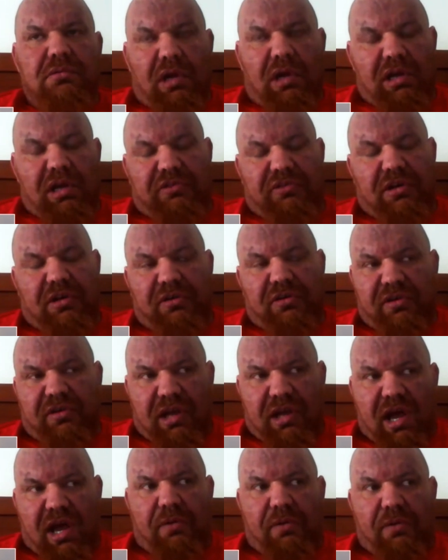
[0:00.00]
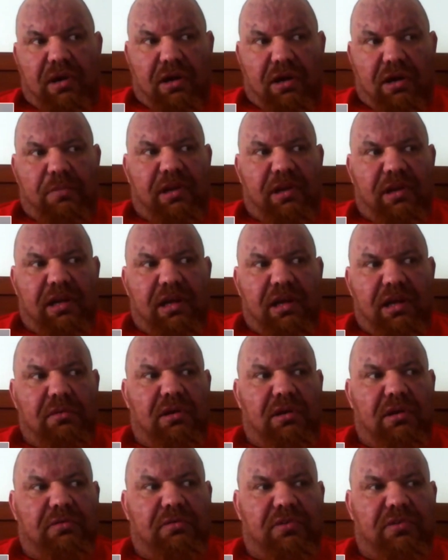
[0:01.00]
I used to go to the guy where I got my gear,
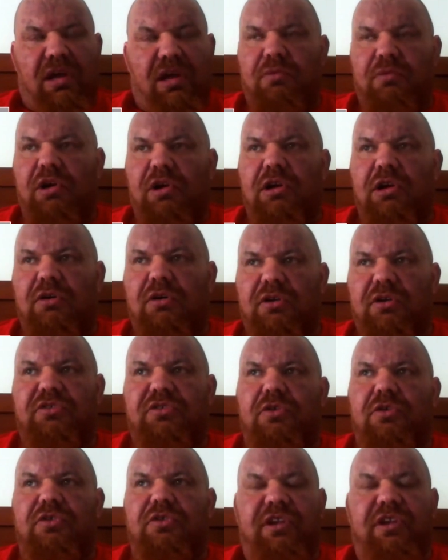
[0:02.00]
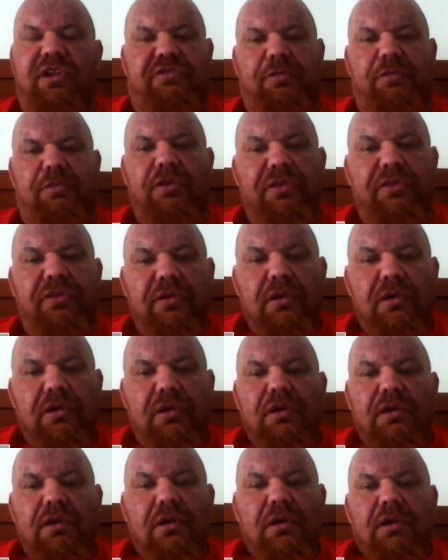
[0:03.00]
and it was like, what you got was good this month.
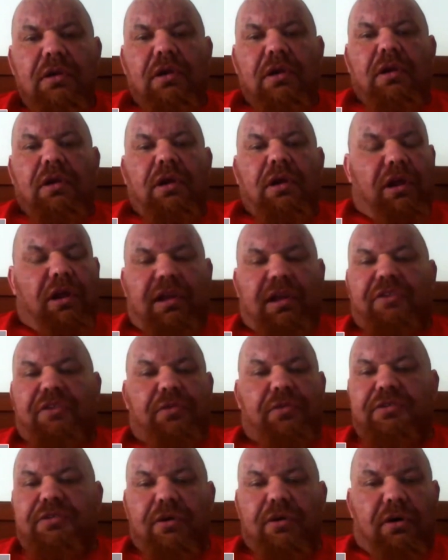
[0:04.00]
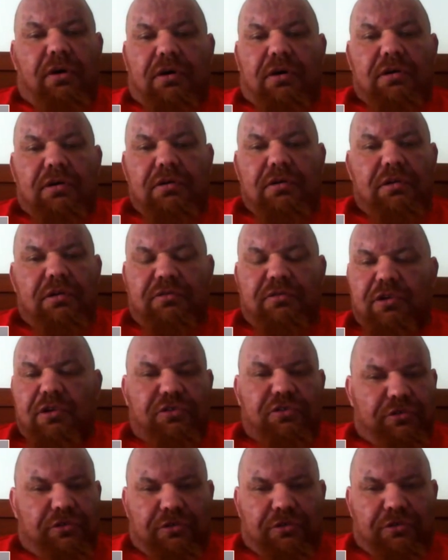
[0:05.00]
And that's what I took. There was no
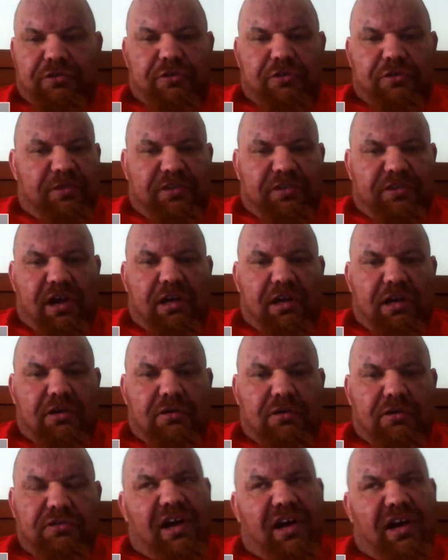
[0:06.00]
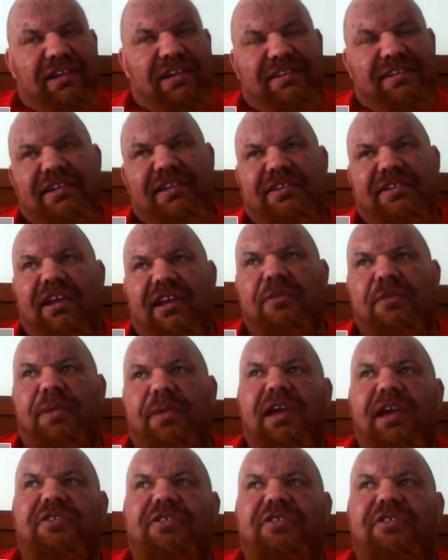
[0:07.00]
structure to my cycles. I did tend to
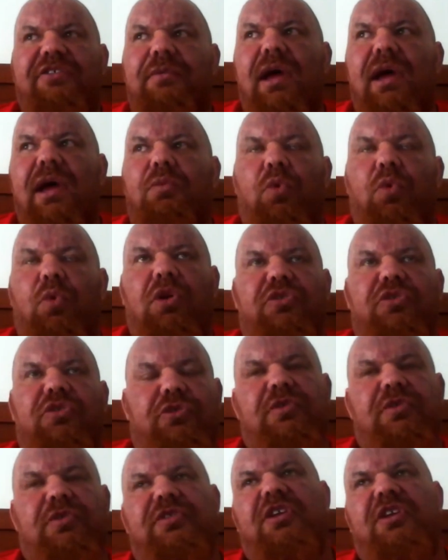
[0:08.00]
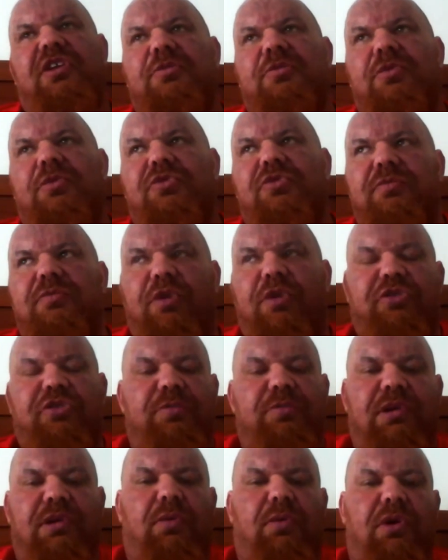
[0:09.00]
base around 1 or 2 injectables and
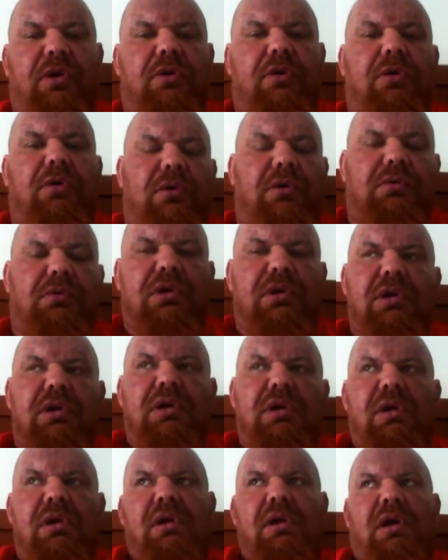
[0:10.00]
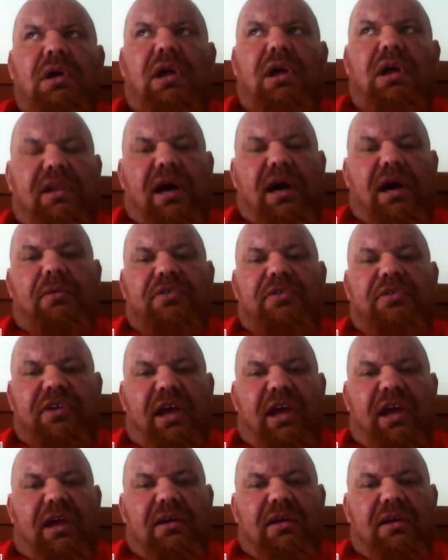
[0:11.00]
possibly 1 oral, and that was
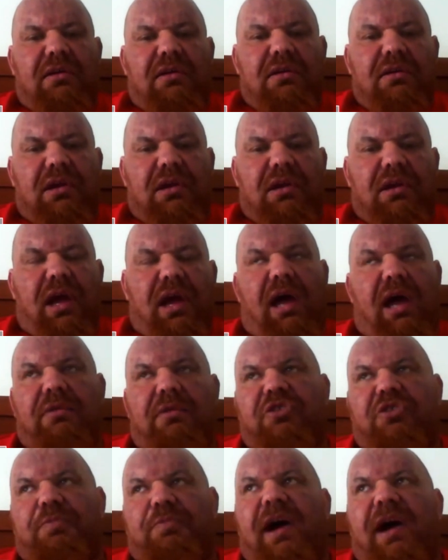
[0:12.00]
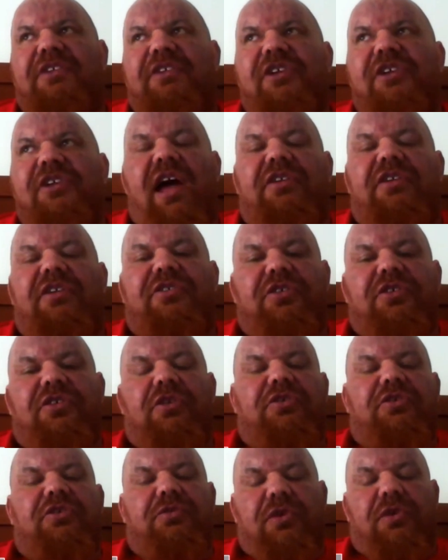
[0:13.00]
it. And just by chance, the
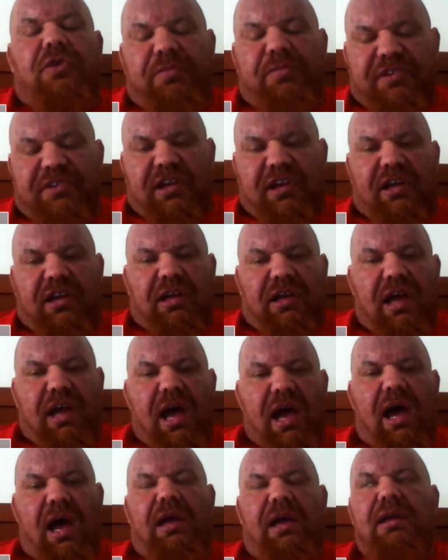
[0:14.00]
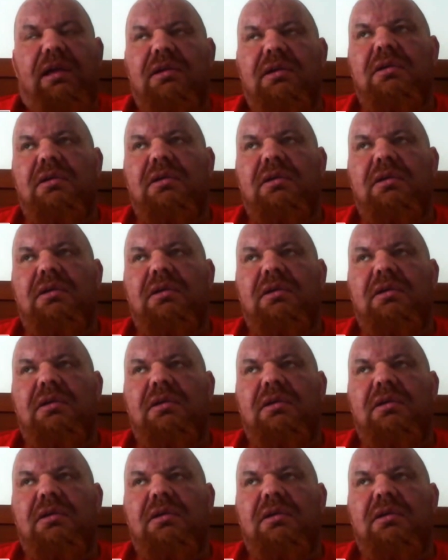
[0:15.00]
doses weren't particularly high.